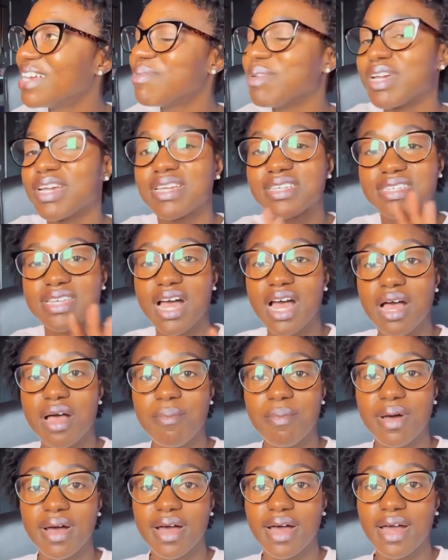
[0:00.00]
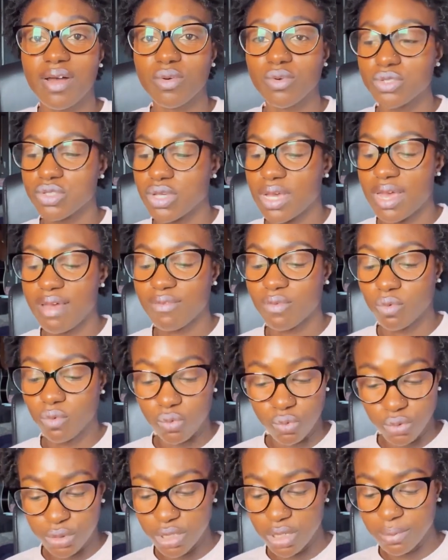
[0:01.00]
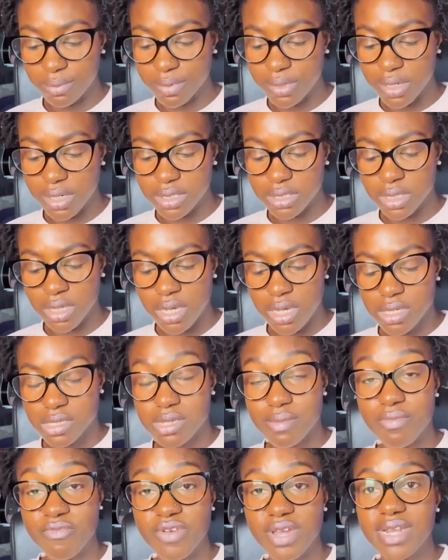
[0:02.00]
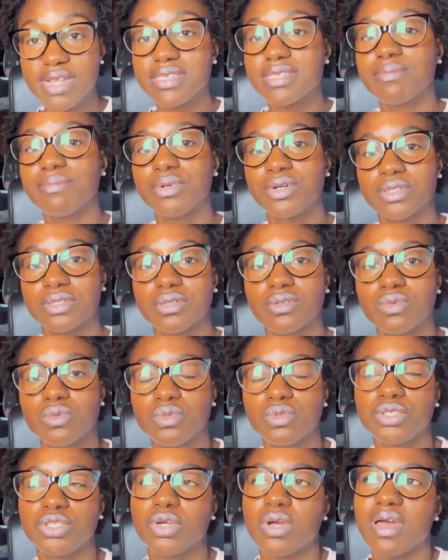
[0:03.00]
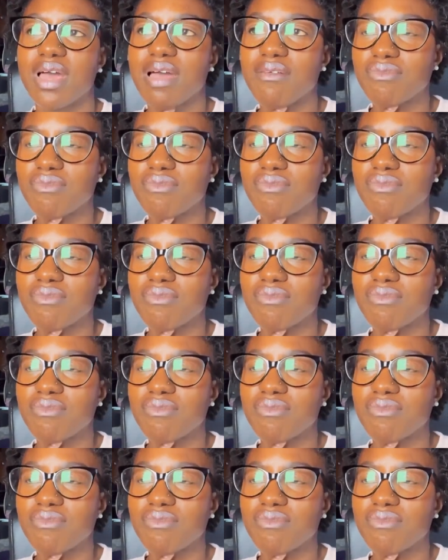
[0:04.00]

because I also have audiobooks, so I'm reading some books on audio.